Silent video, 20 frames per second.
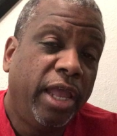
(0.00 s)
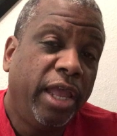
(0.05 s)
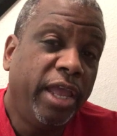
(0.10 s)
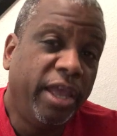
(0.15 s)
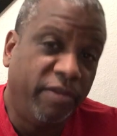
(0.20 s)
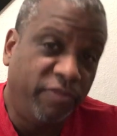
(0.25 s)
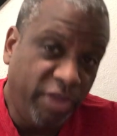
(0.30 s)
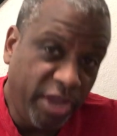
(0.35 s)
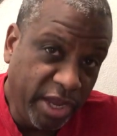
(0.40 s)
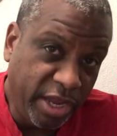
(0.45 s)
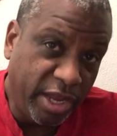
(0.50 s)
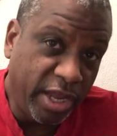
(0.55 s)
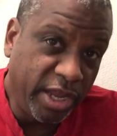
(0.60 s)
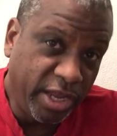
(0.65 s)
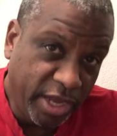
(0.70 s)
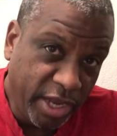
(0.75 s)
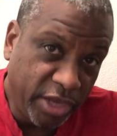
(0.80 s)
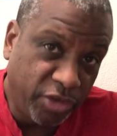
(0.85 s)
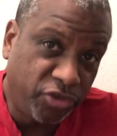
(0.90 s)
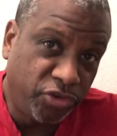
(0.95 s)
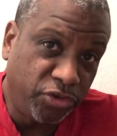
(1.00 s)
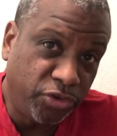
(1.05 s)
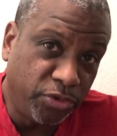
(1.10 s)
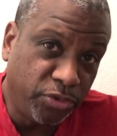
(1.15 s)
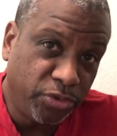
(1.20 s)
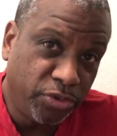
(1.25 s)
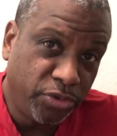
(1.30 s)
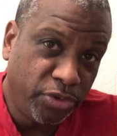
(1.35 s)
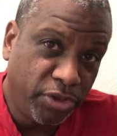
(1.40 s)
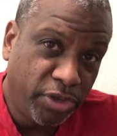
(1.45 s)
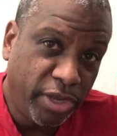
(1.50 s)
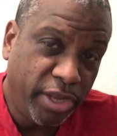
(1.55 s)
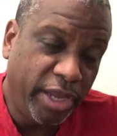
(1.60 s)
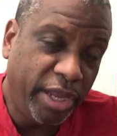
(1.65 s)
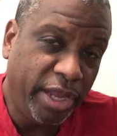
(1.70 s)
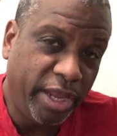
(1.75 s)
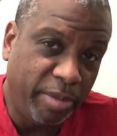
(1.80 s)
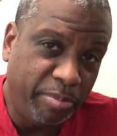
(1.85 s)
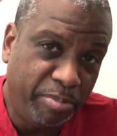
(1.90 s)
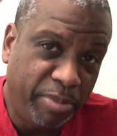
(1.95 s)
if he can get you
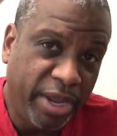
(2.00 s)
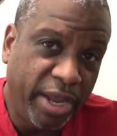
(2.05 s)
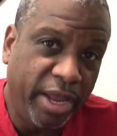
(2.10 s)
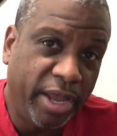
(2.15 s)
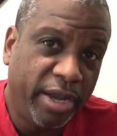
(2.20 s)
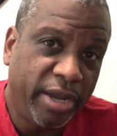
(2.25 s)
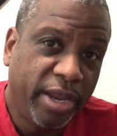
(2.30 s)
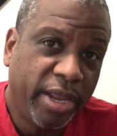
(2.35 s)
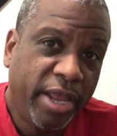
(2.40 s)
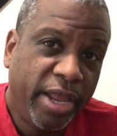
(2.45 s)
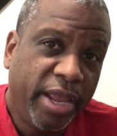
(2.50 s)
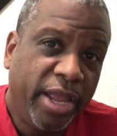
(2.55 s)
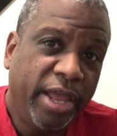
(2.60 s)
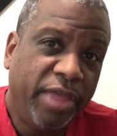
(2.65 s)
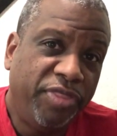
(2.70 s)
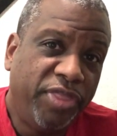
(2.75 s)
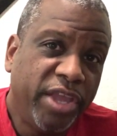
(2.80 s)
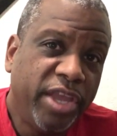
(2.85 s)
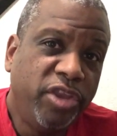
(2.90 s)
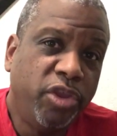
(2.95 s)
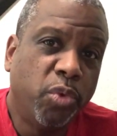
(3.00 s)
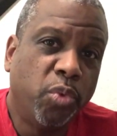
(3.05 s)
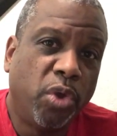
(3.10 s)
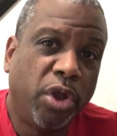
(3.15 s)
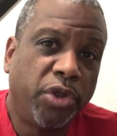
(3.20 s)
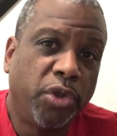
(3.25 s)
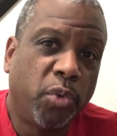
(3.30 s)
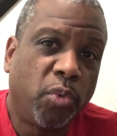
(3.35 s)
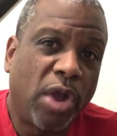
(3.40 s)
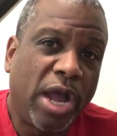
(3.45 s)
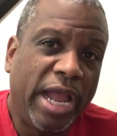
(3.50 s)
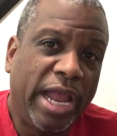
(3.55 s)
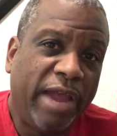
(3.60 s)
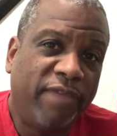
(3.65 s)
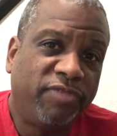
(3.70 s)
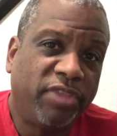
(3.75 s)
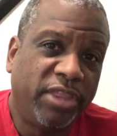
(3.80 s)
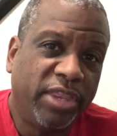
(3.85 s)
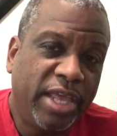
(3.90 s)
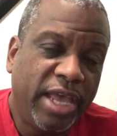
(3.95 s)
in bed. And then you wonder why
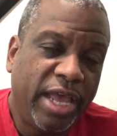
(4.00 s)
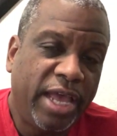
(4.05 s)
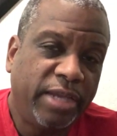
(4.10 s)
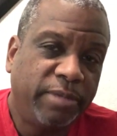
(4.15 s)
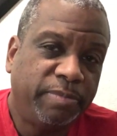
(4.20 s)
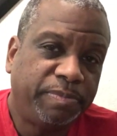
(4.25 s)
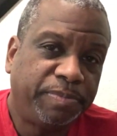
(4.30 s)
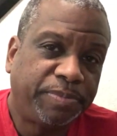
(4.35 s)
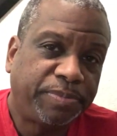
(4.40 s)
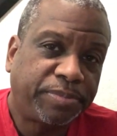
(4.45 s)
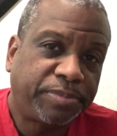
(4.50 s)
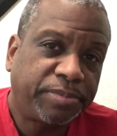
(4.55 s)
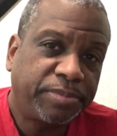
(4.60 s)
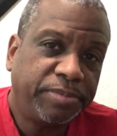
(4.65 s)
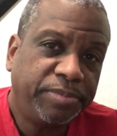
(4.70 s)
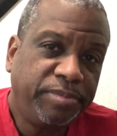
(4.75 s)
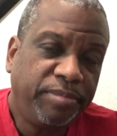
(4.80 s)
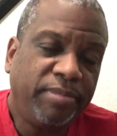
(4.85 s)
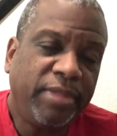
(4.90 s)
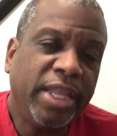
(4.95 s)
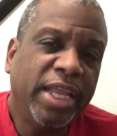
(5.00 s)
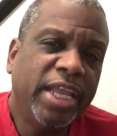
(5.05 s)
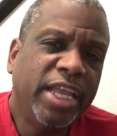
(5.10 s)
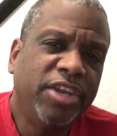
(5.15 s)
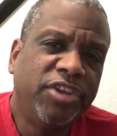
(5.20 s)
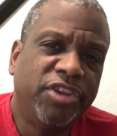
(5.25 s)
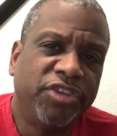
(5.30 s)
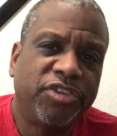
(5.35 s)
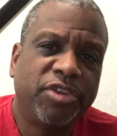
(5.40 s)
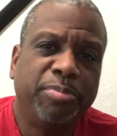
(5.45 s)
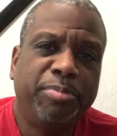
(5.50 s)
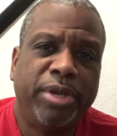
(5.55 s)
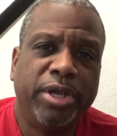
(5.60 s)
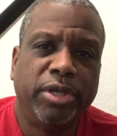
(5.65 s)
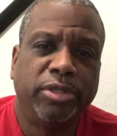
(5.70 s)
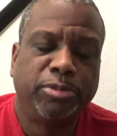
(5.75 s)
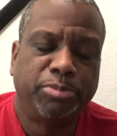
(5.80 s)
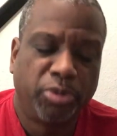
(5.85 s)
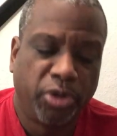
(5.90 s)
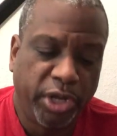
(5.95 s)
after that, he
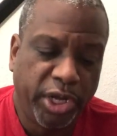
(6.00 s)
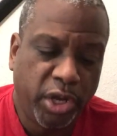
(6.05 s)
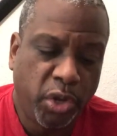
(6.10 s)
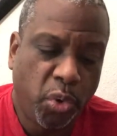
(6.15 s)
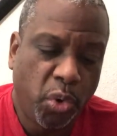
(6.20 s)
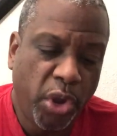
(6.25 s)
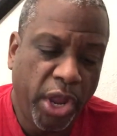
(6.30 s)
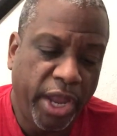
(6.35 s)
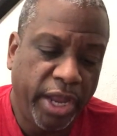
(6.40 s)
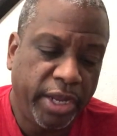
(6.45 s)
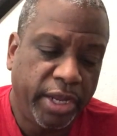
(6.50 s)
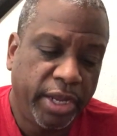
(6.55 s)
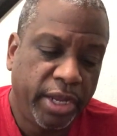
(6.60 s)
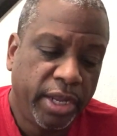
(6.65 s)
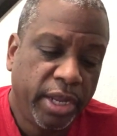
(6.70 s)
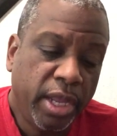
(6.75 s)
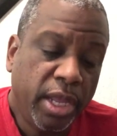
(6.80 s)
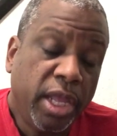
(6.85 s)
disappears pretty quick.